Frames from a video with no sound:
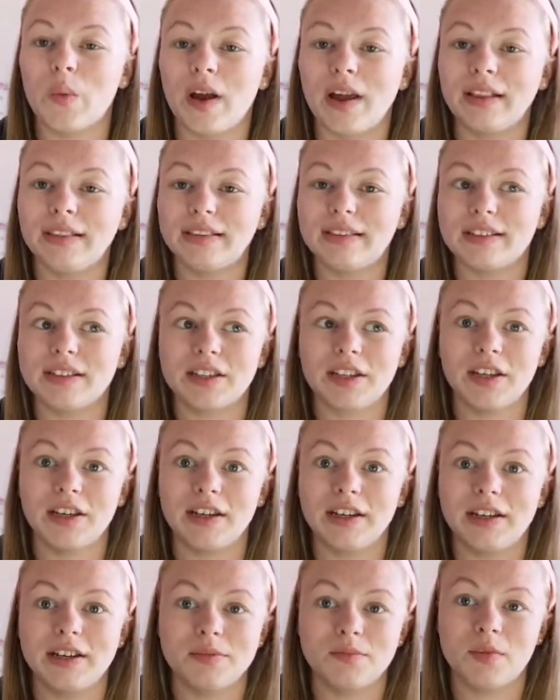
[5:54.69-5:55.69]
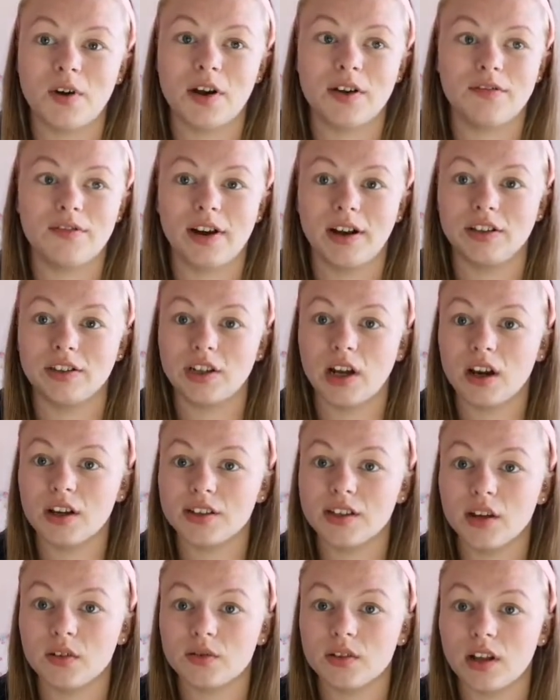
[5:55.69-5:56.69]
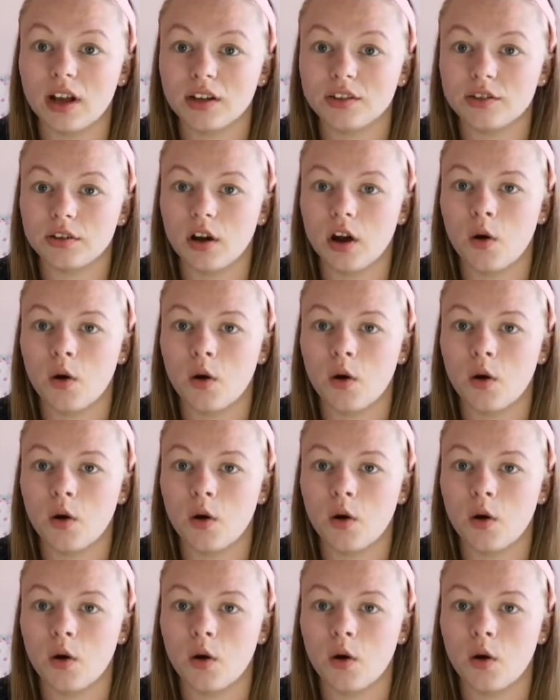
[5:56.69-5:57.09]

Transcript: went to my friend Jack's house last.